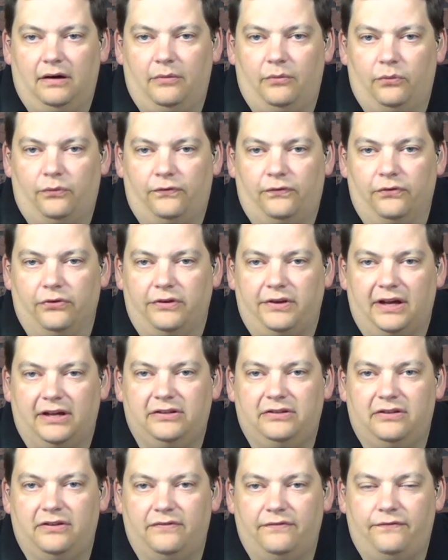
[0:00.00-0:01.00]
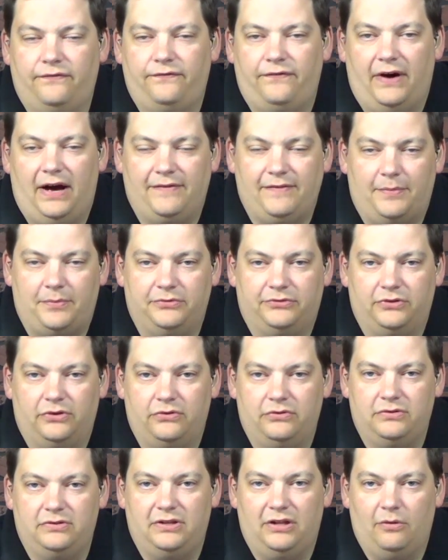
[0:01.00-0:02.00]
for the next 5
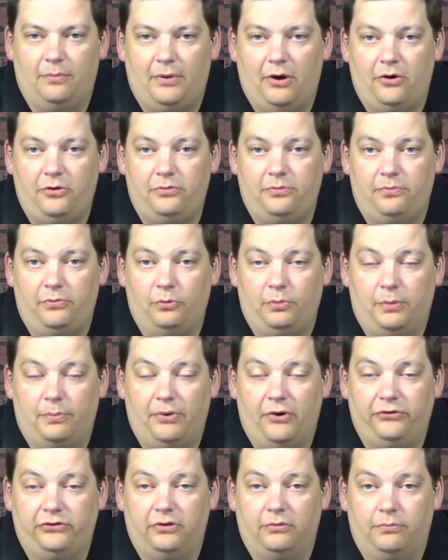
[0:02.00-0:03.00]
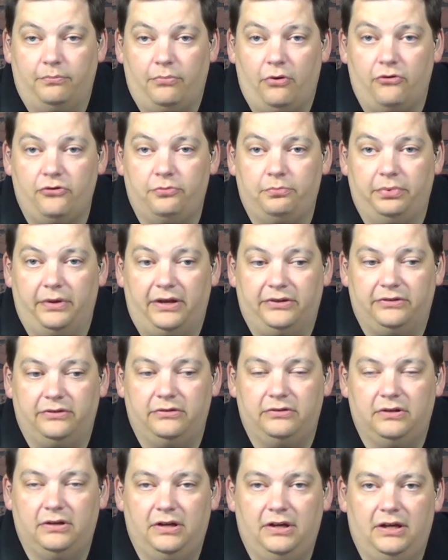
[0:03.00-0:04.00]
episodes. They'll be posted both
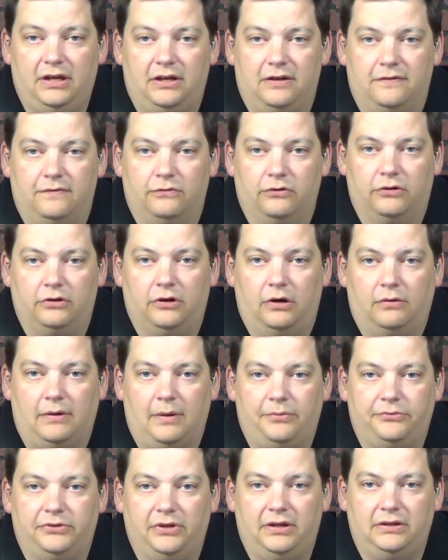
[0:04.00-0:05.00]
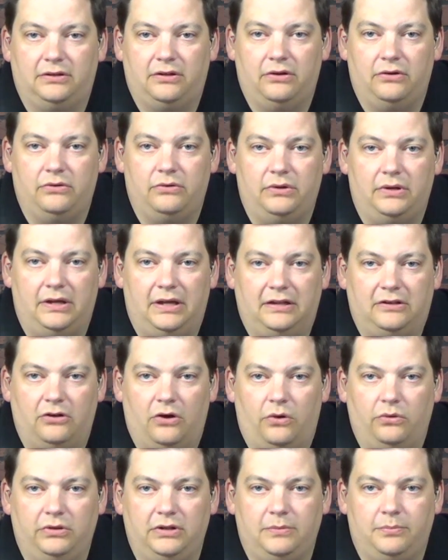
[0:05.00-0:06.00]
places. If you look at our website, though, it's
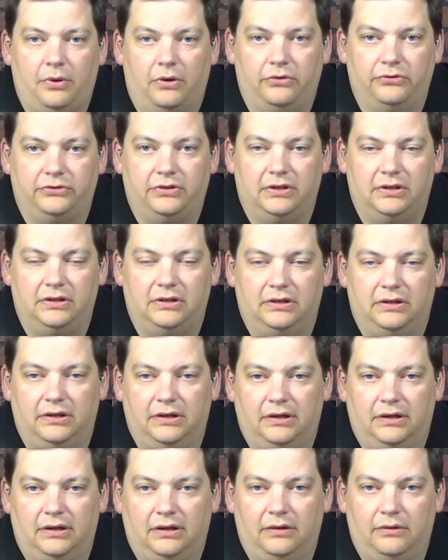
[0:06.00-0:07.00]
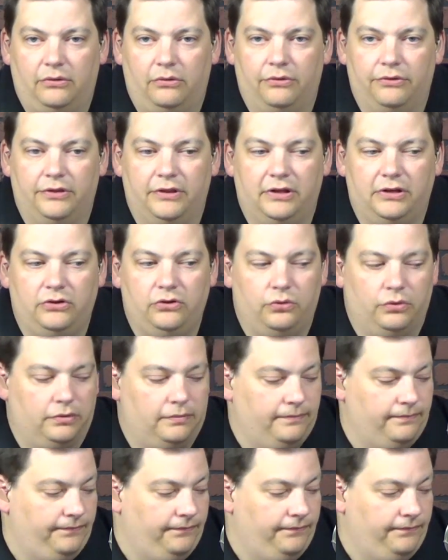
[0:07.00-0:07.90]
only posted on the new one.